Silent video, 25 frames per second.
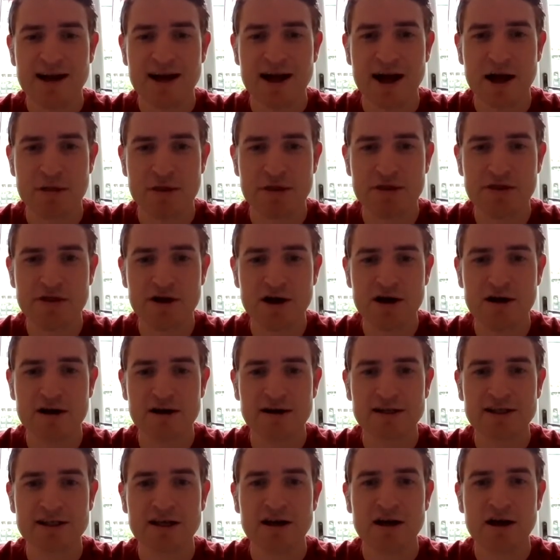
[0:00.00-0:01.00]
And
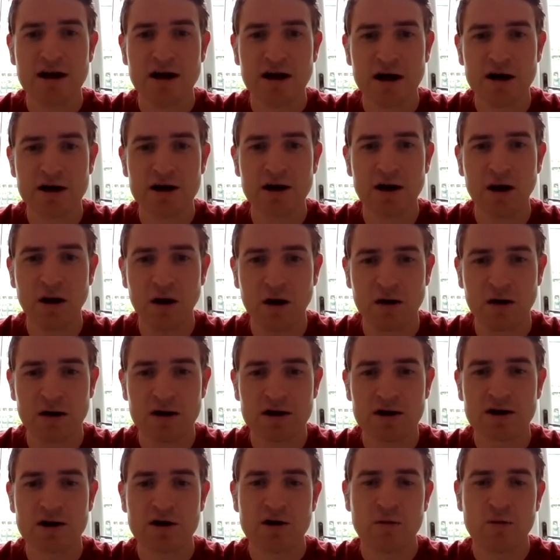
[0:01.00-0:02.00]
third,
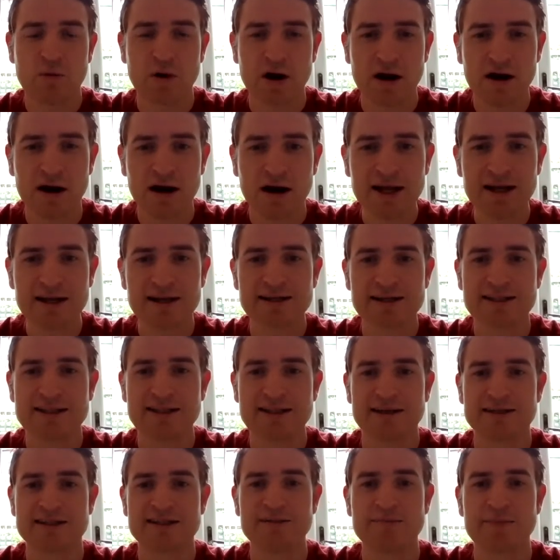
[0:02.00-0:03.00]
unlock what I
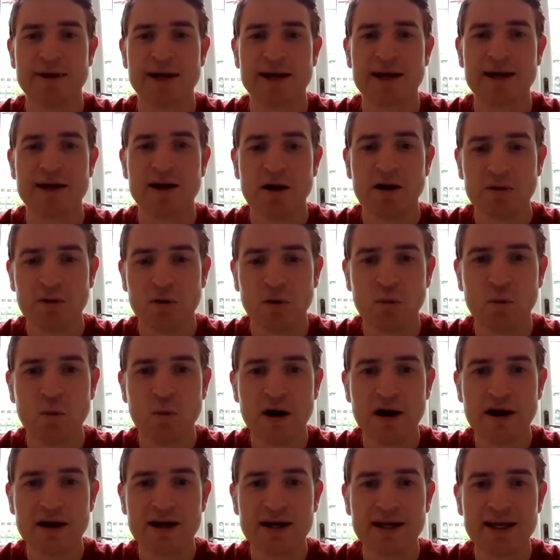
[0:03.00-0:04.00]
consider to be the
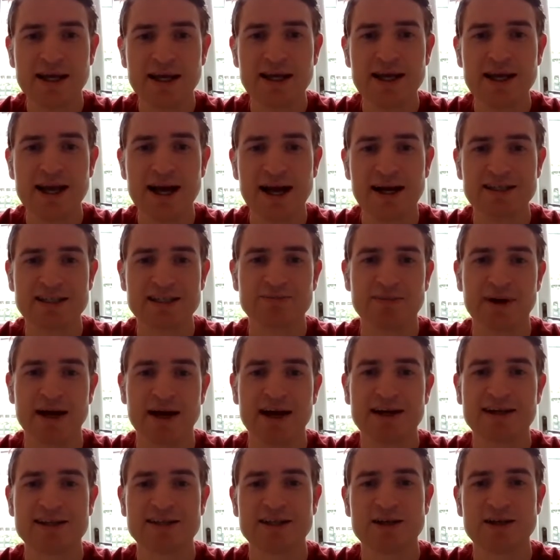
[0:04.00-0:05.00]
one key
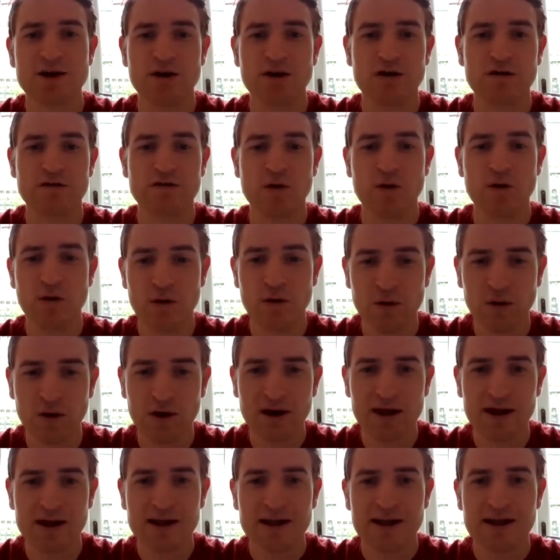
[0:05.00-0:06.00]
aspect of
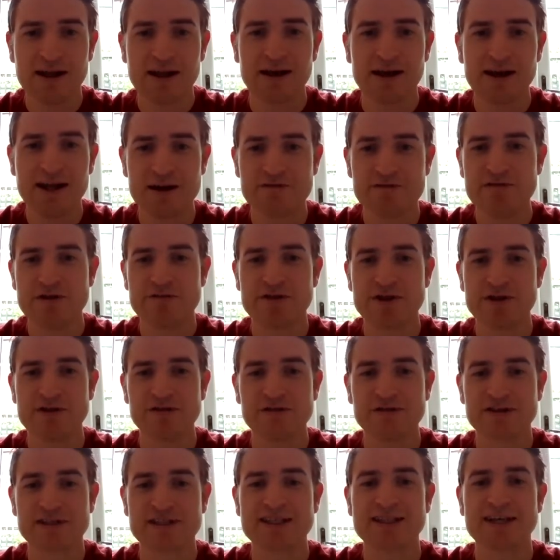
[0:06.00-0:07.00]
all lit
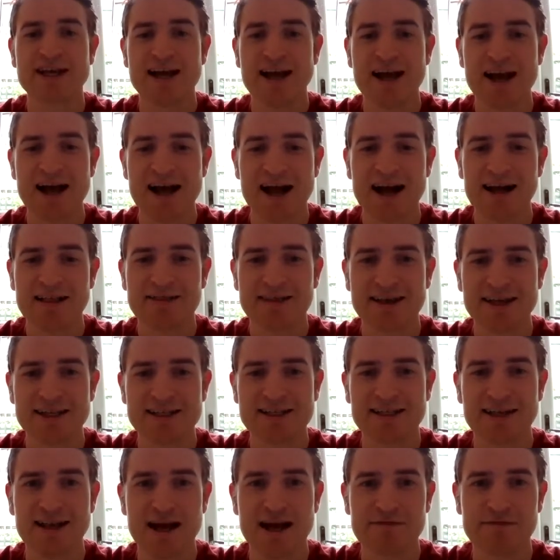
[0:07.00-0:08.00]
reviews at
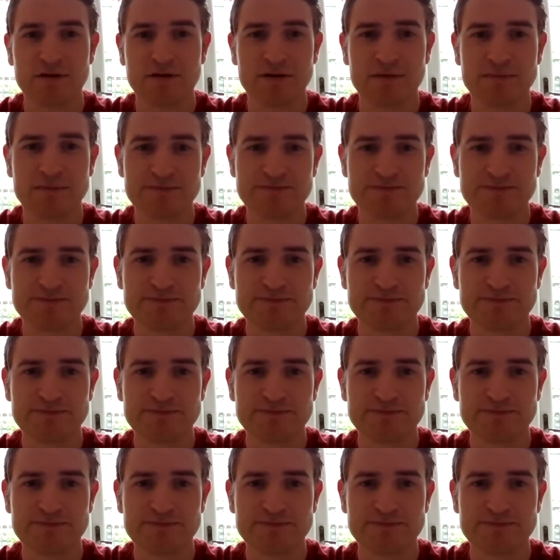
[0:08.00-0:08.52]
this level.